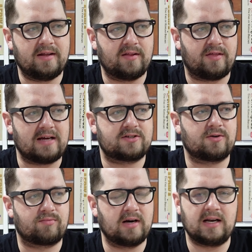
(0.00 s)
that's a
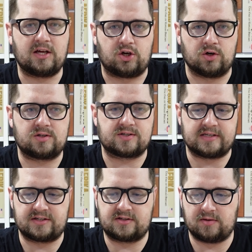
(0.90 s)
really good
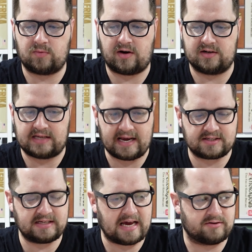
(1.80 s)
system where it's hex
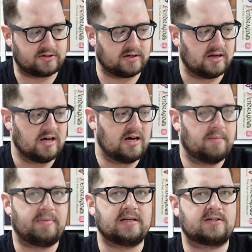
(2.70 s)
and counter,
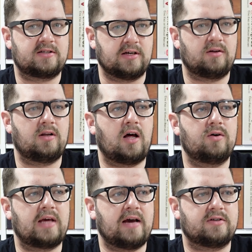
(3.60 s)
but it's still
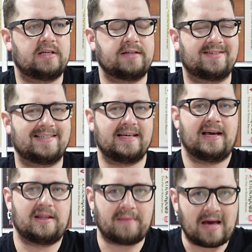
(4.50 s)
low counter density,
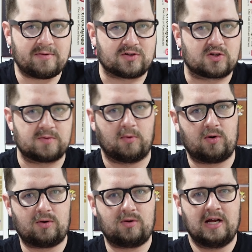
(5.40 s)
and the map is
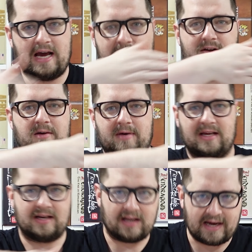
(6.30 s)
small, and you got like
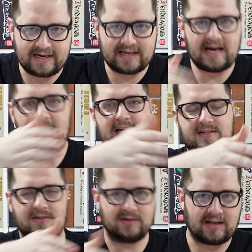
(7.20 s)
your line of guys
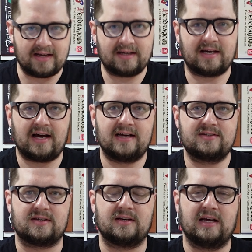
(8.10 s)
and your line of
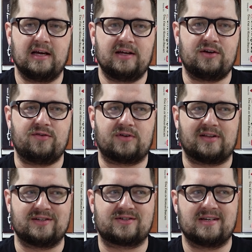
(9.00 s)
guys, and you've
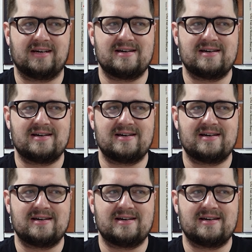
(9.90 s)
got this.